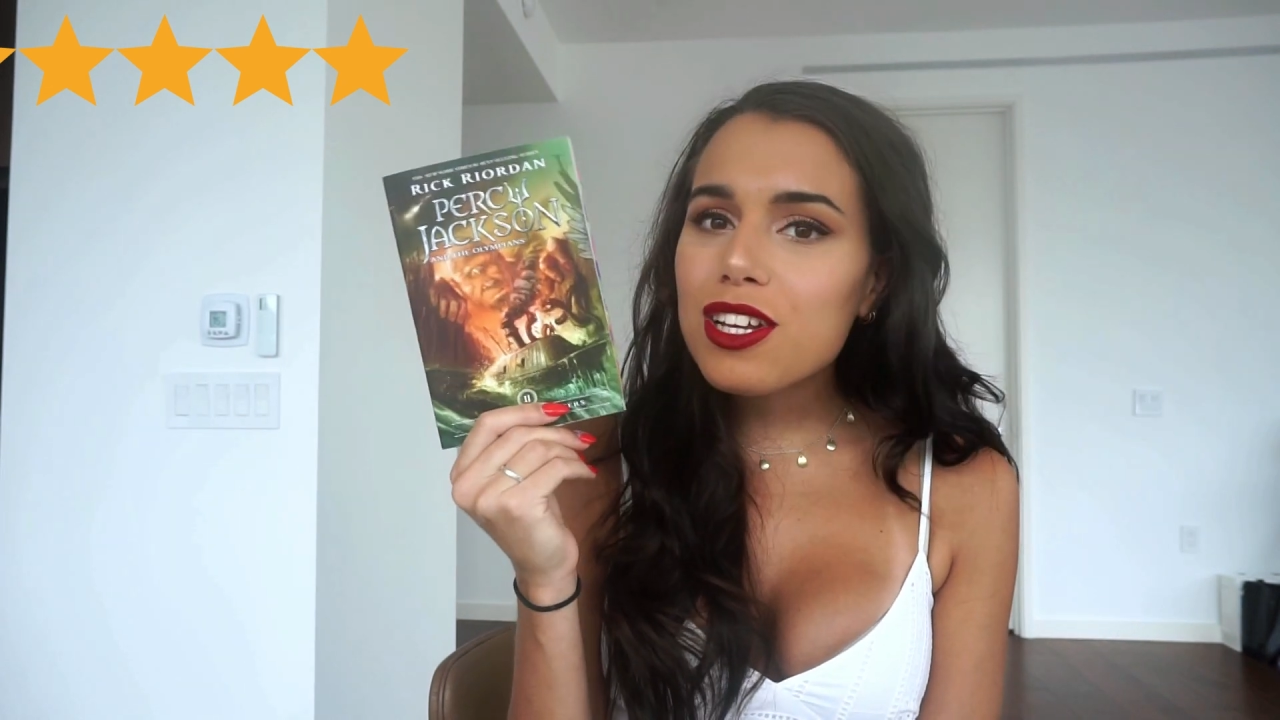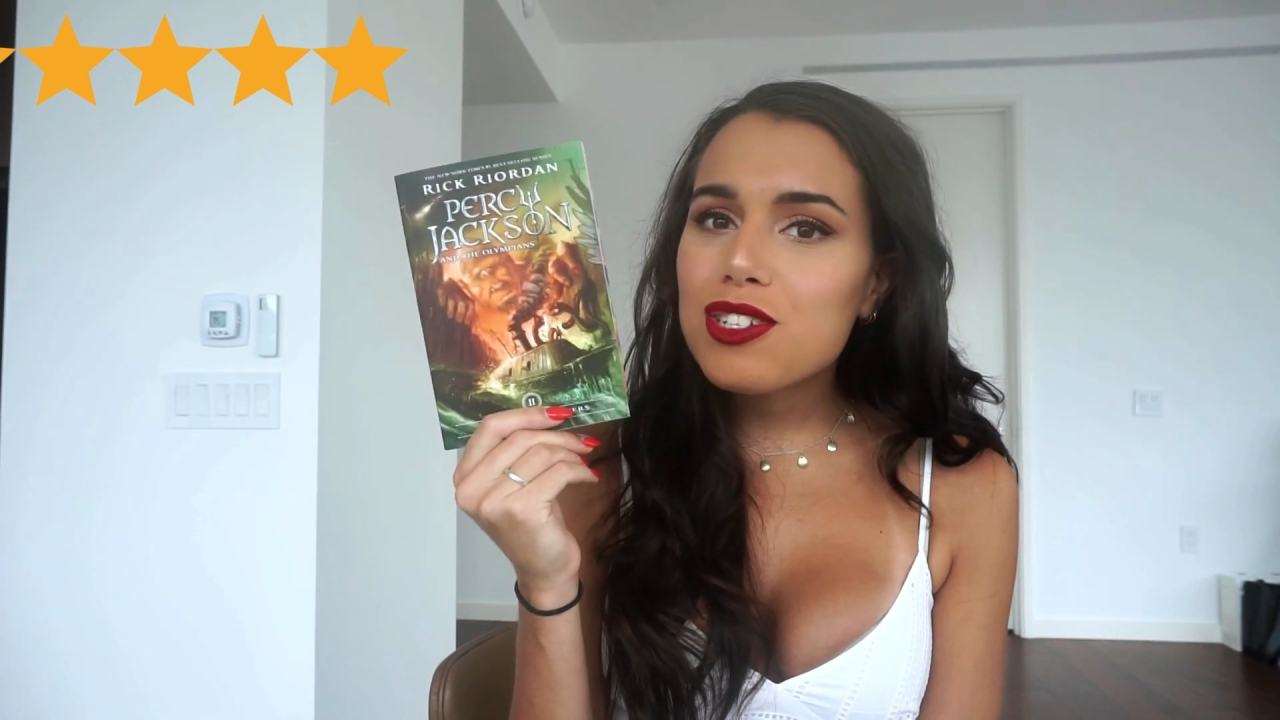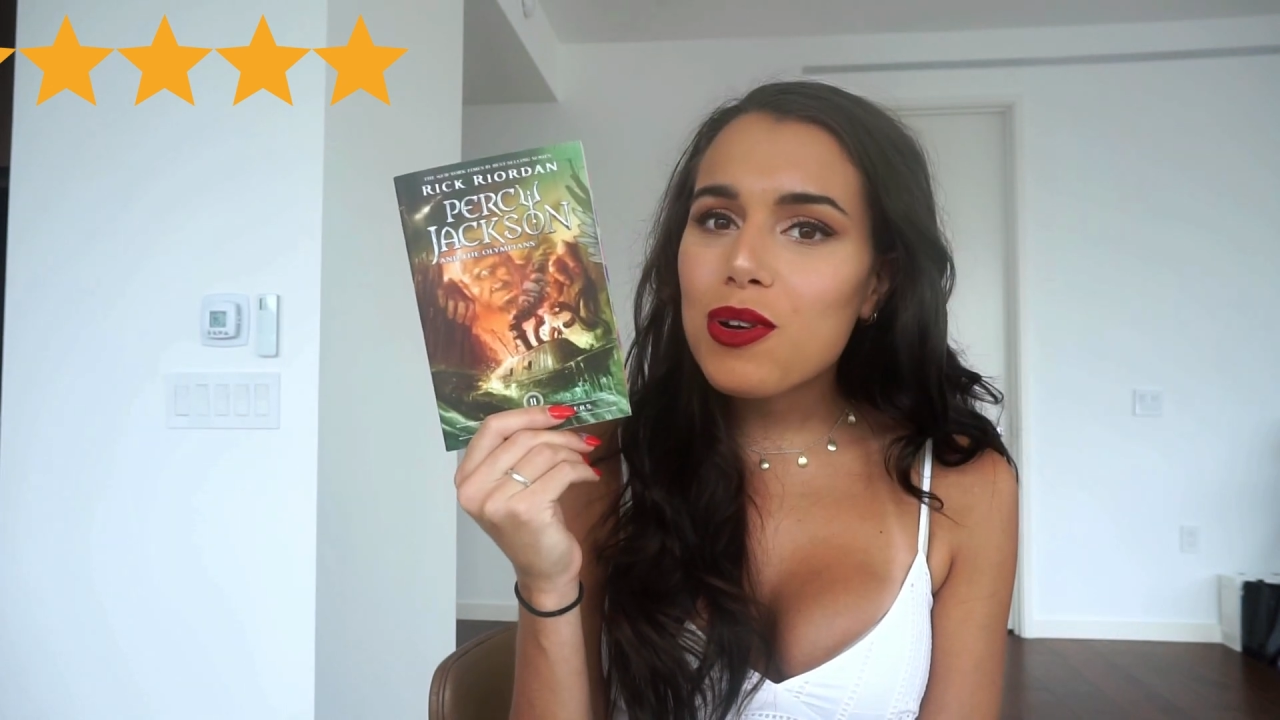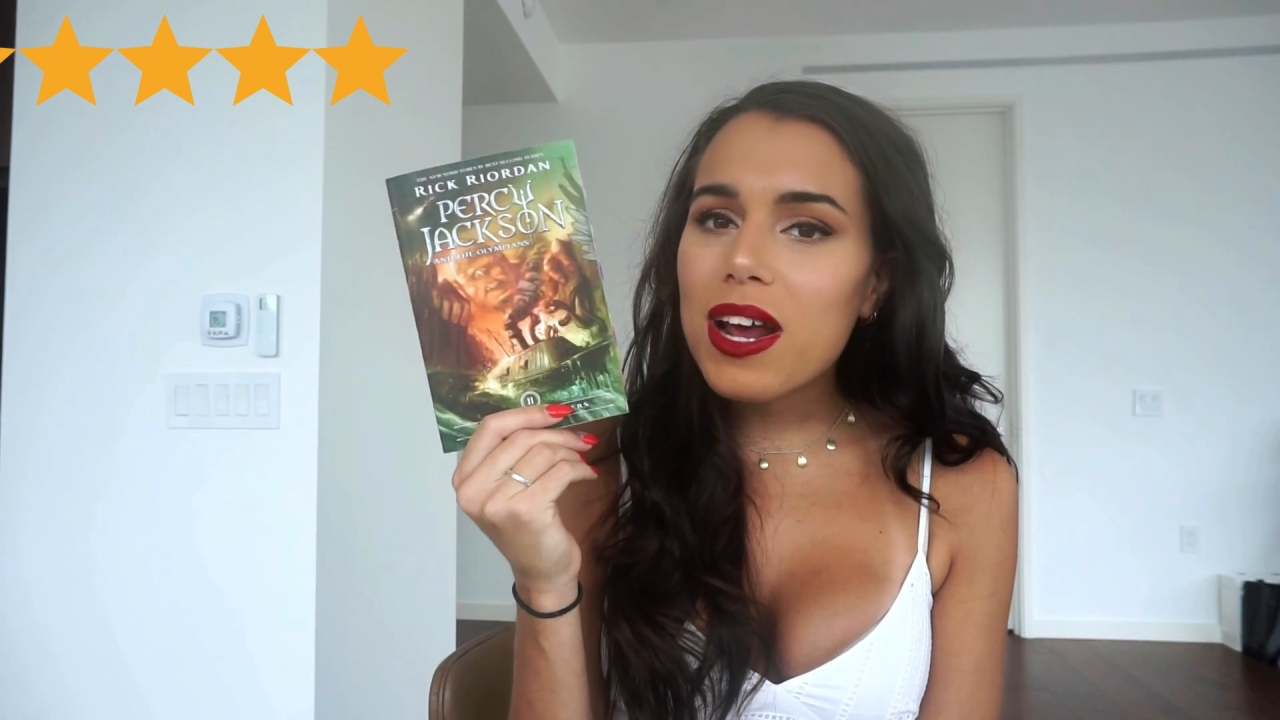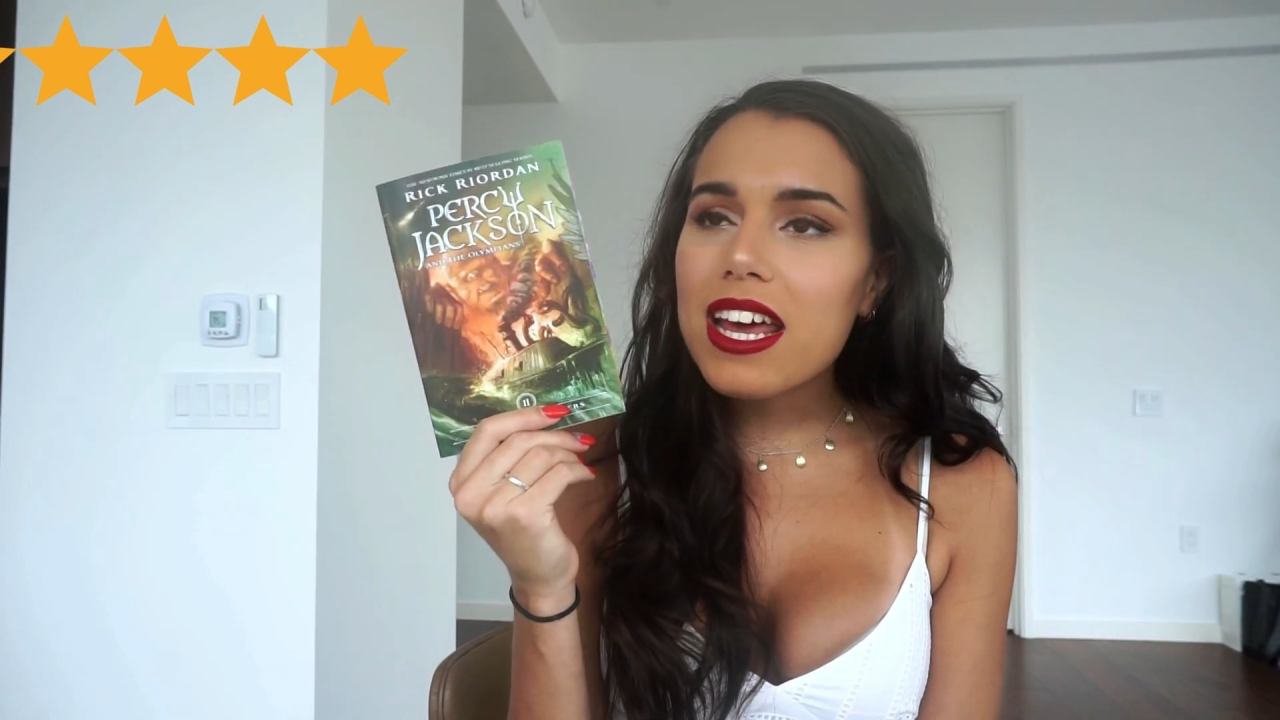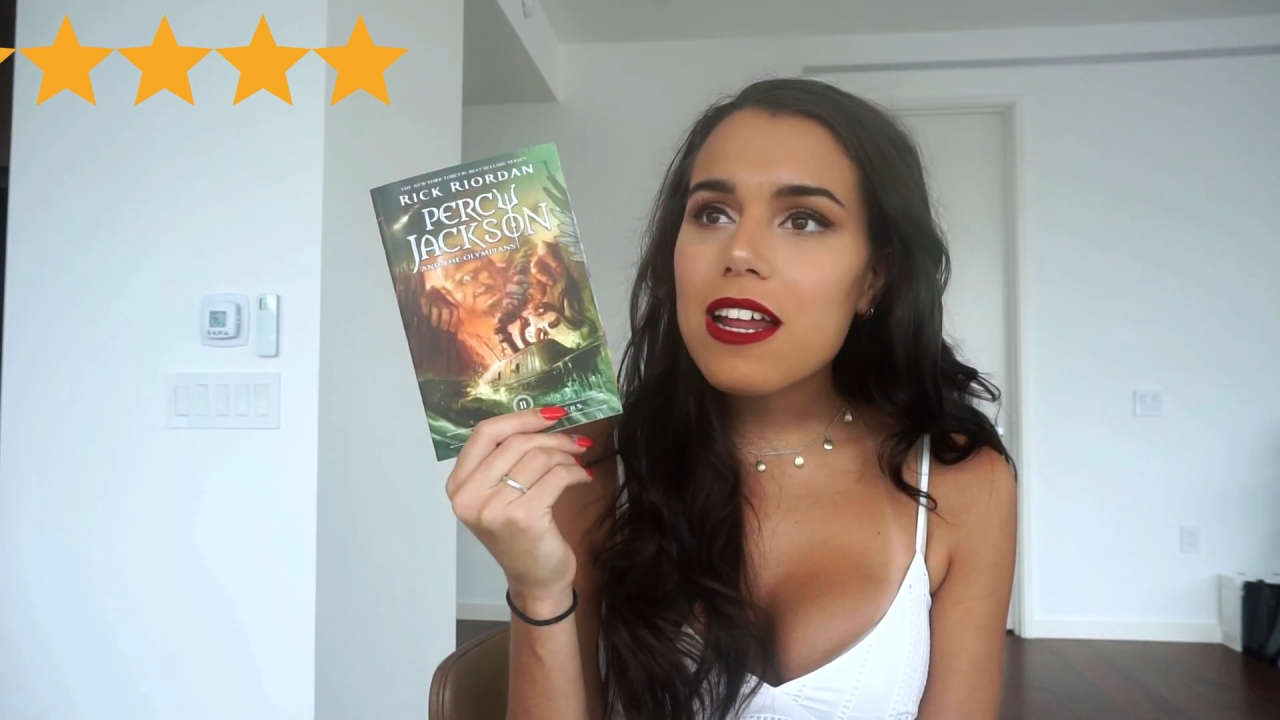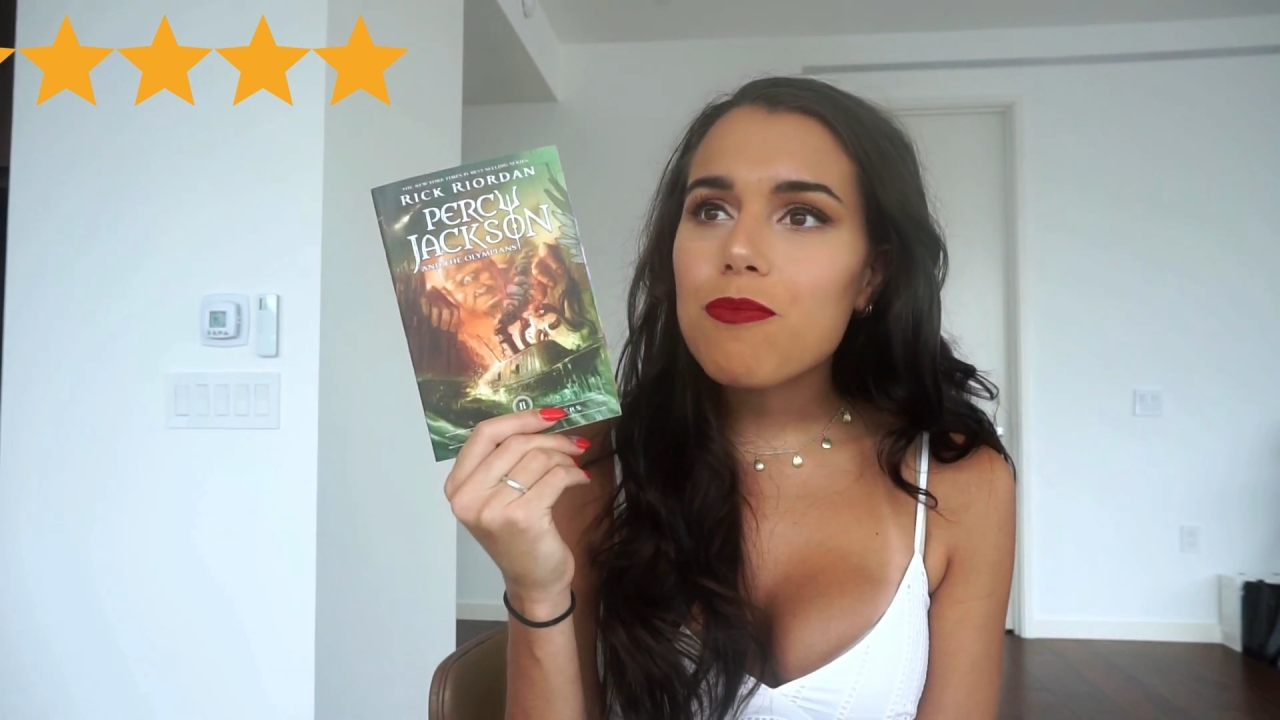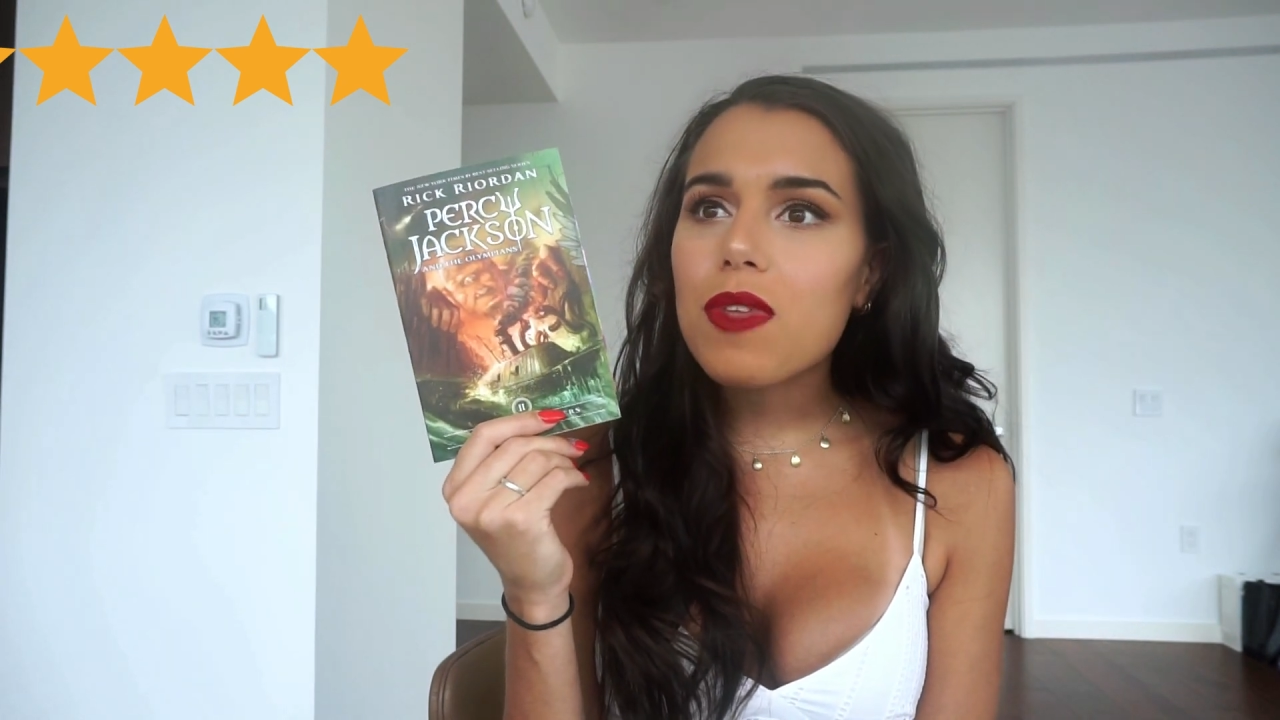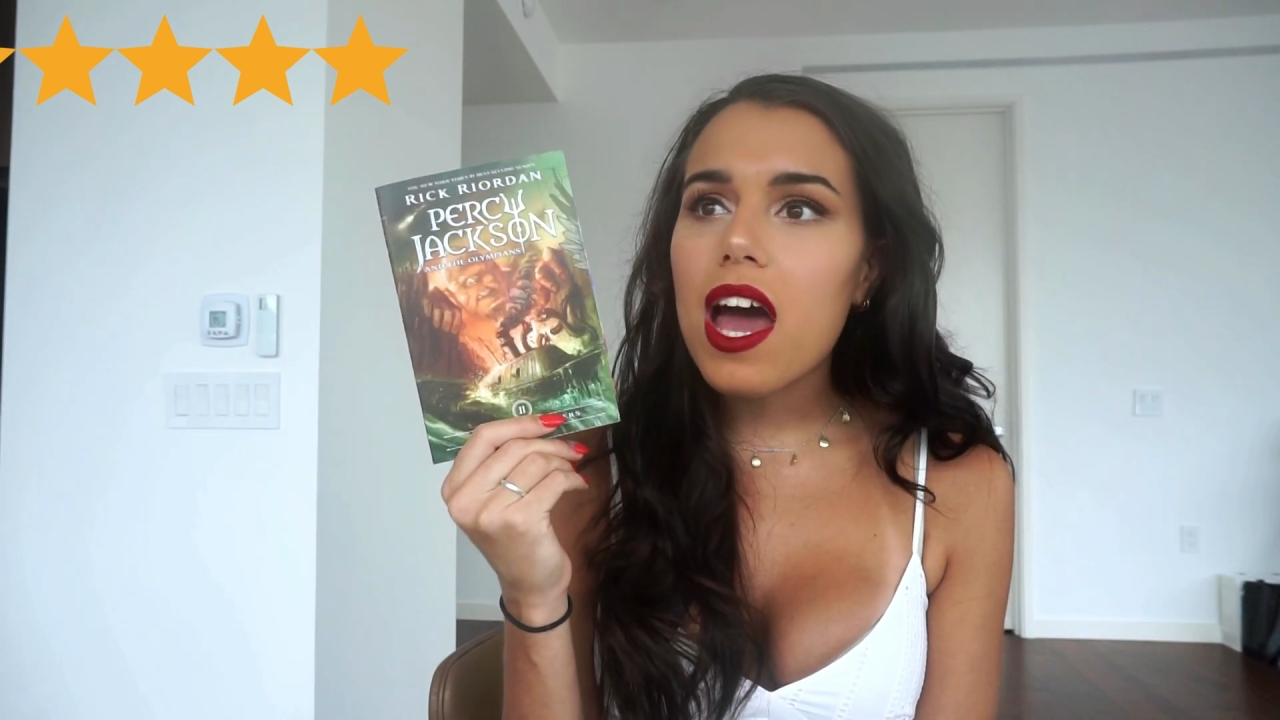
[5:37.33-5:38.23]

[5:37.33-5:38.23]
enjoyed it.